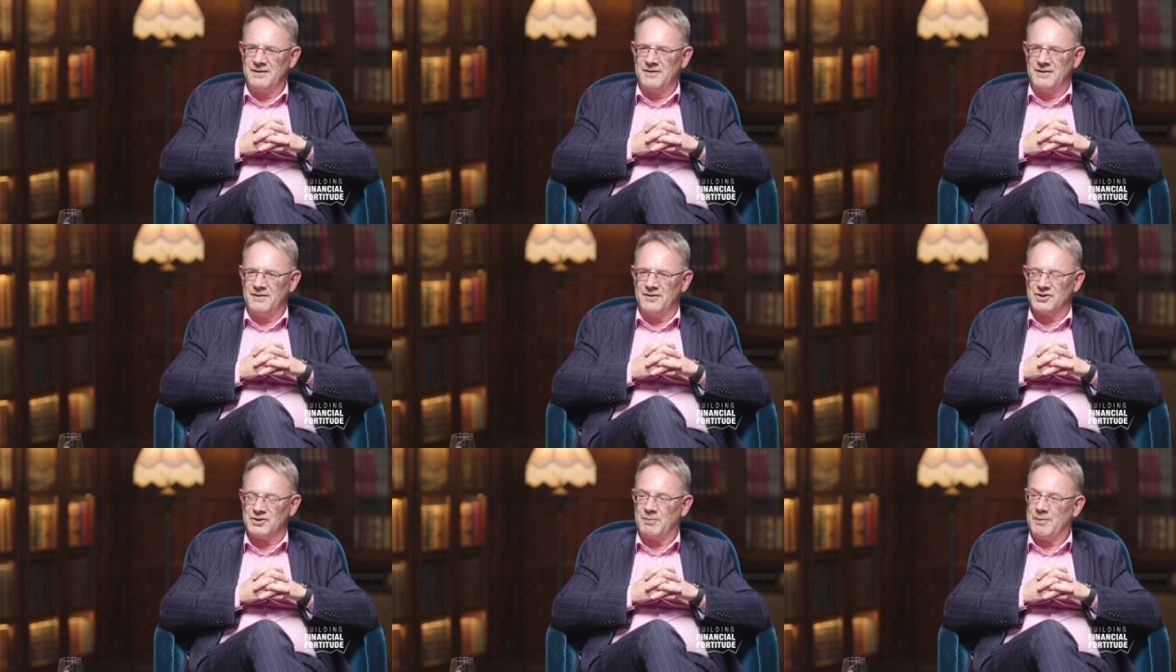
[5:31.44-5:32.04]

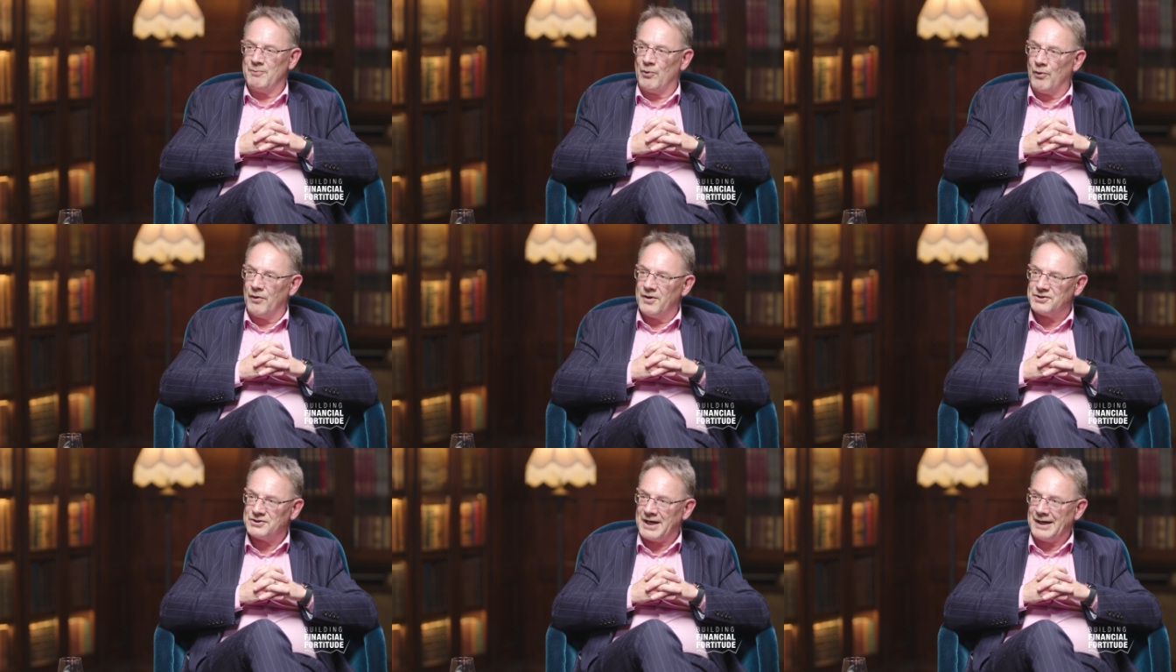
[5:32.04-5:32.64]
there's a bit more in
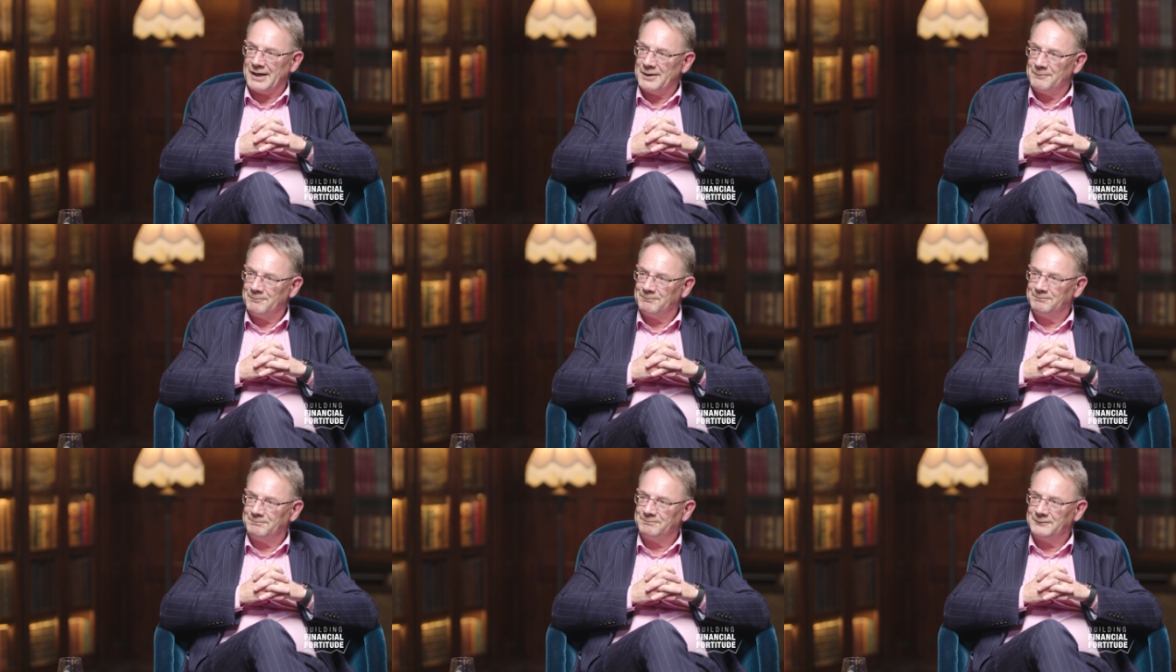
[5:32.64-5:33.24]
the tank,
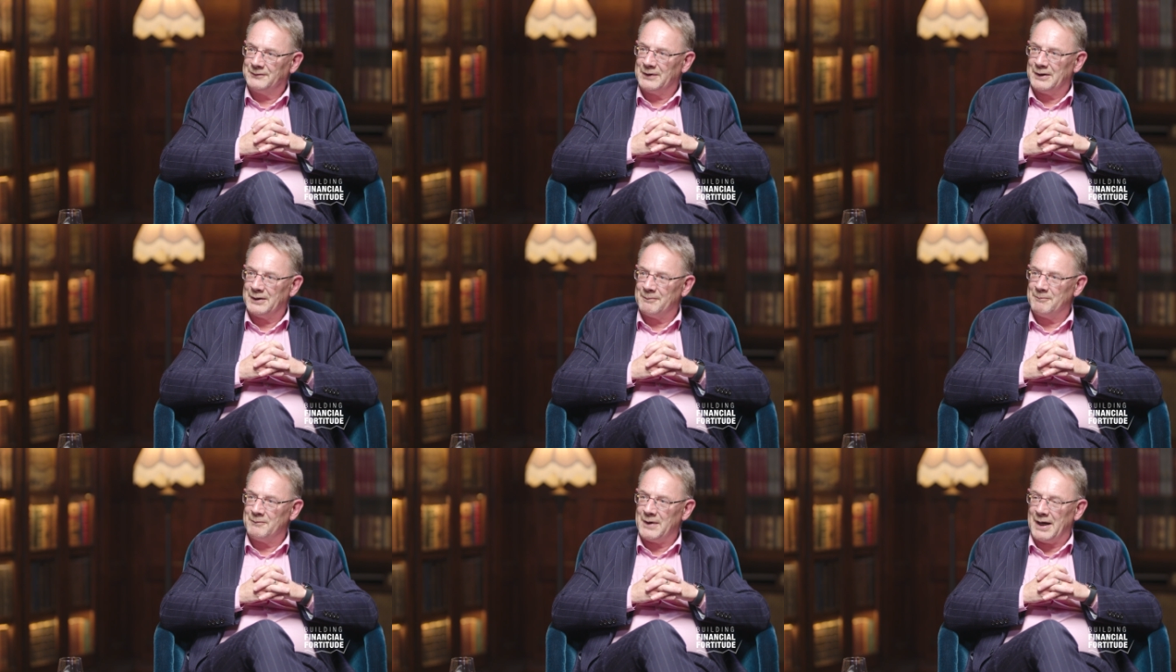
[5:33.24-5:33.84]

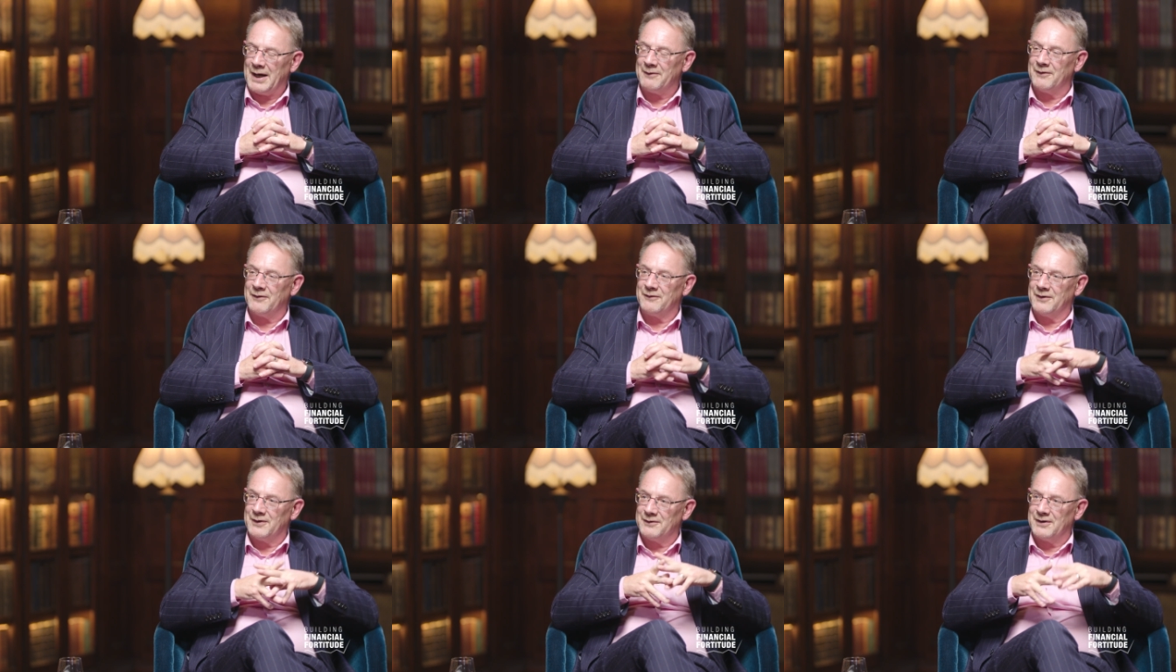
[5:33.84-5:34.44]
and
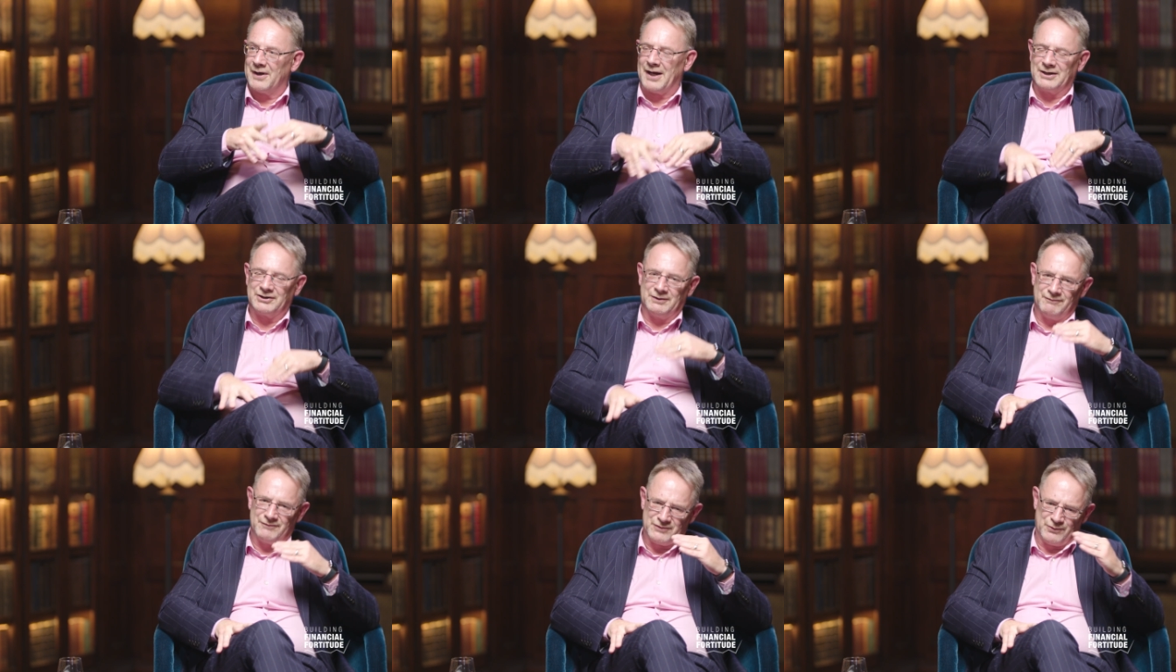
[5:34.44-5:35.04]
that
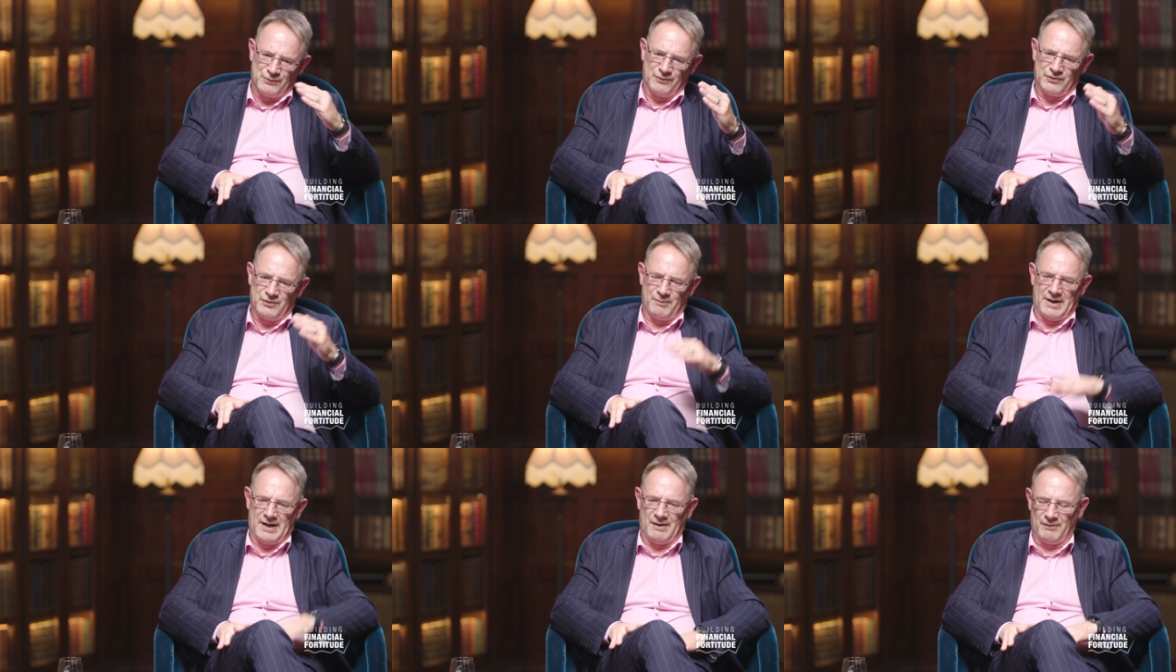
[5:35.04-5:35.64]
actually talked
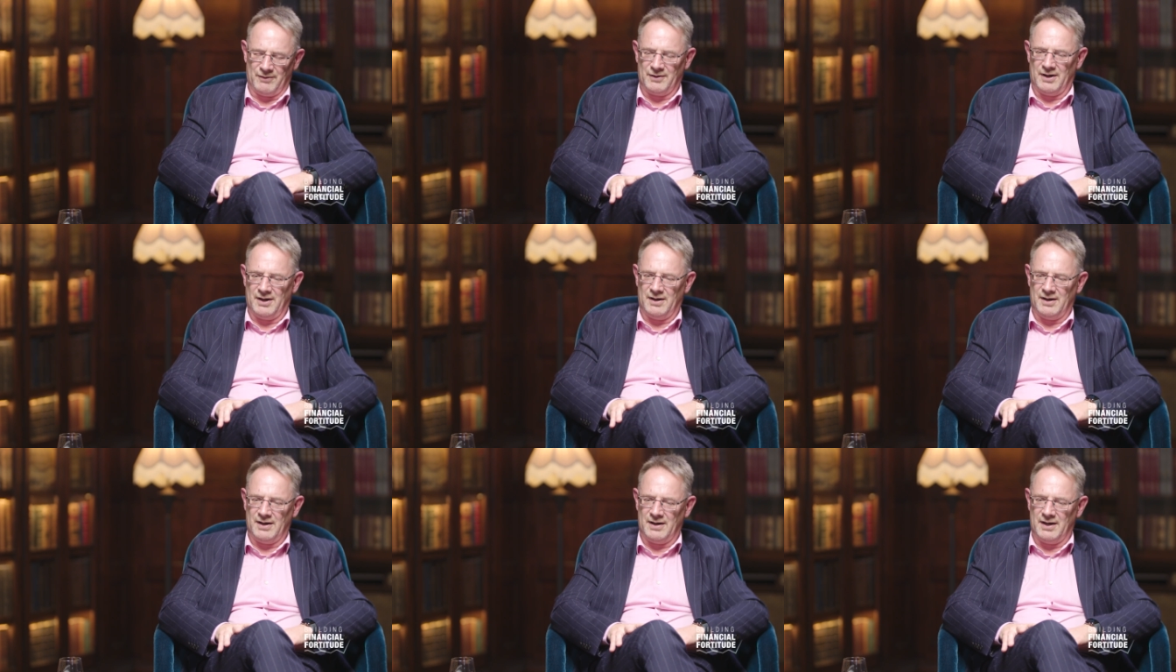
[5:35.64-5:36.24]
about
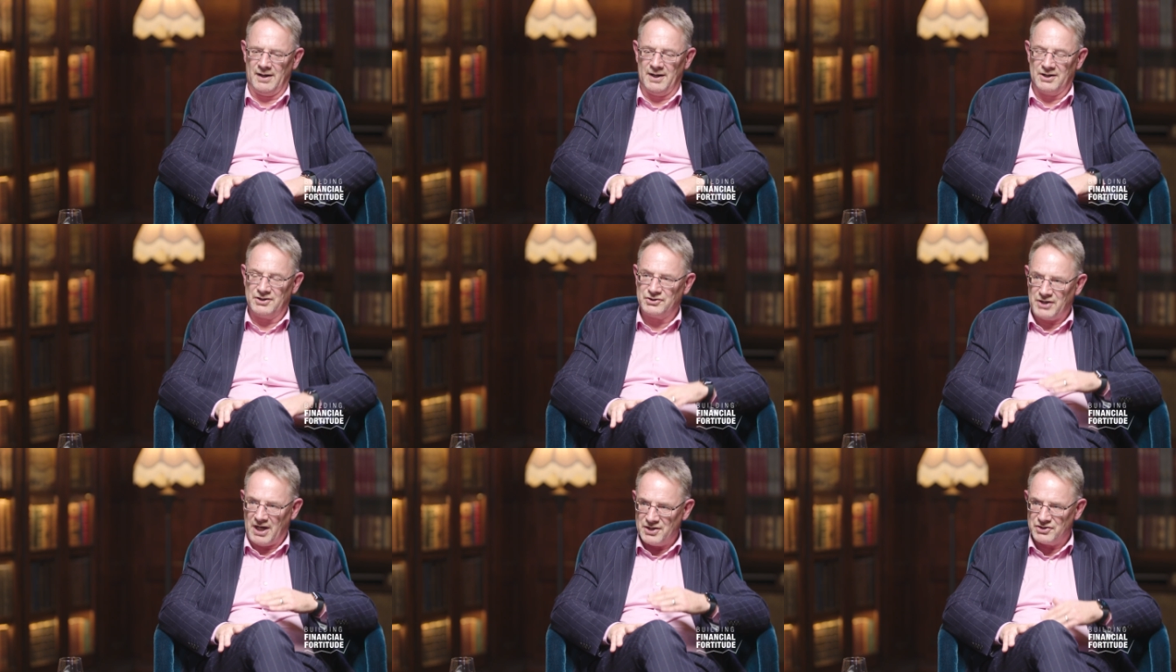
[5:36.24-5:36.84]
an
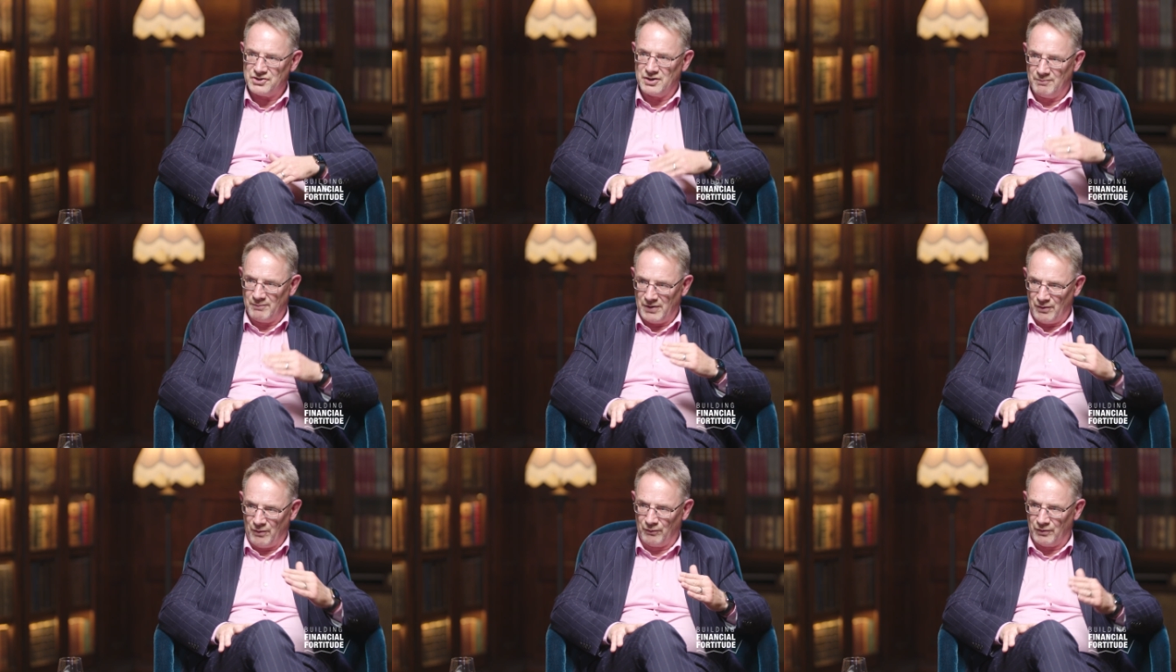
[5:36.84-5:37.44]
extension
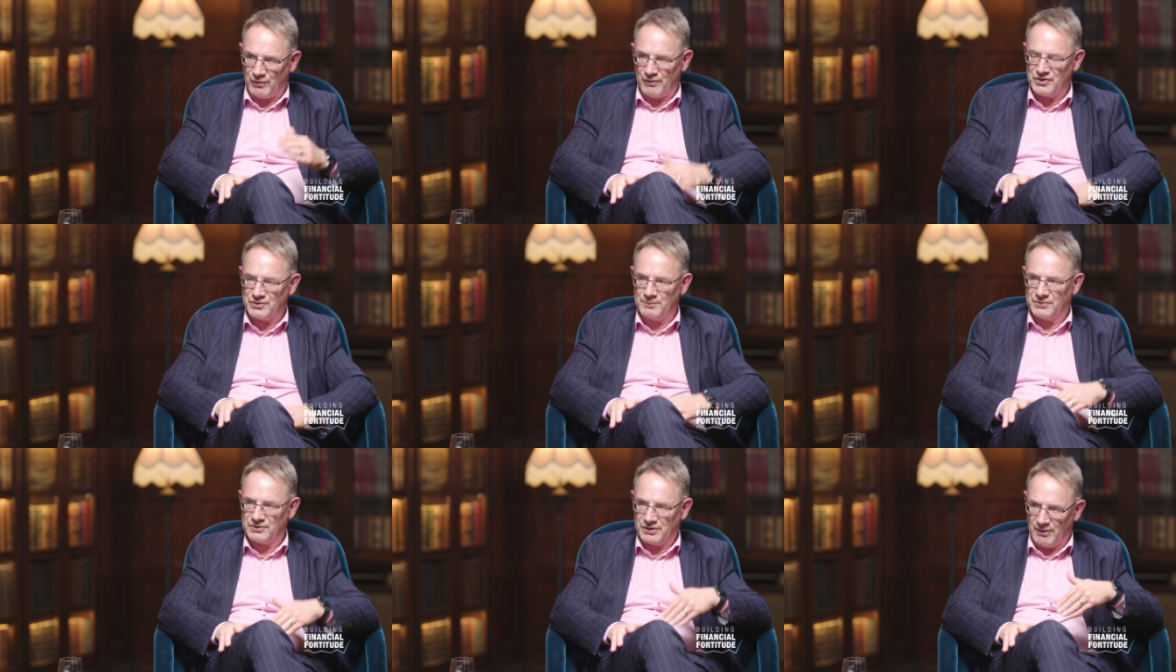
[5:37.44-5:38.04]
beyond
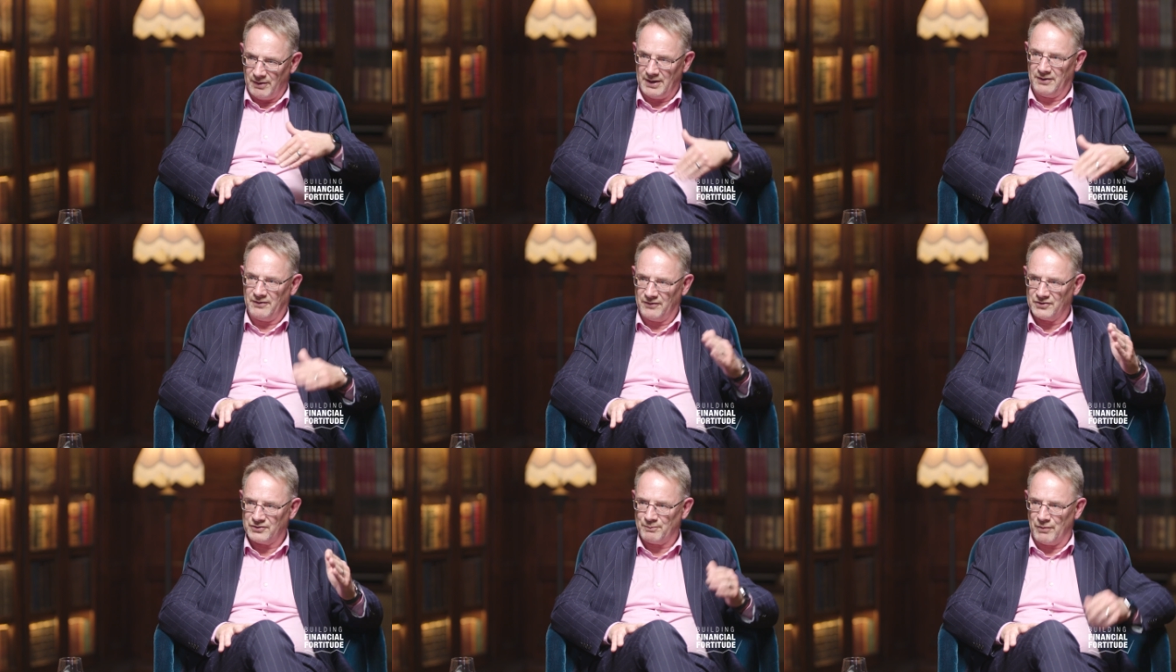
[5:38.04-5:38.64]
Christmas going into
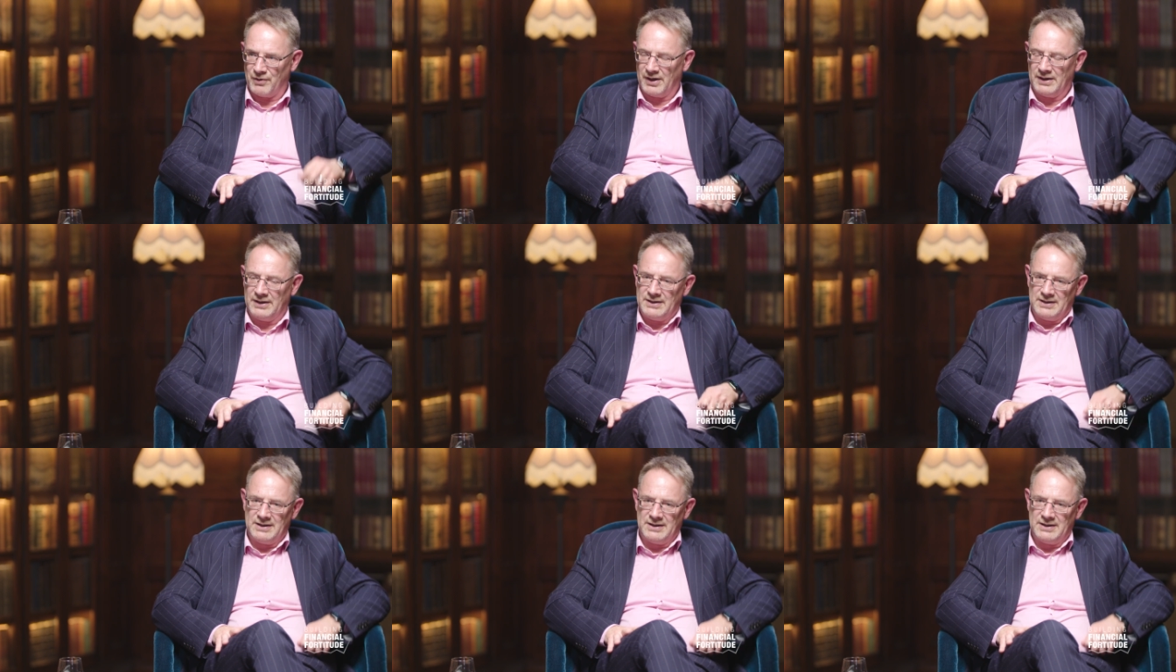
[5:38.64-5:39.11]
the spring.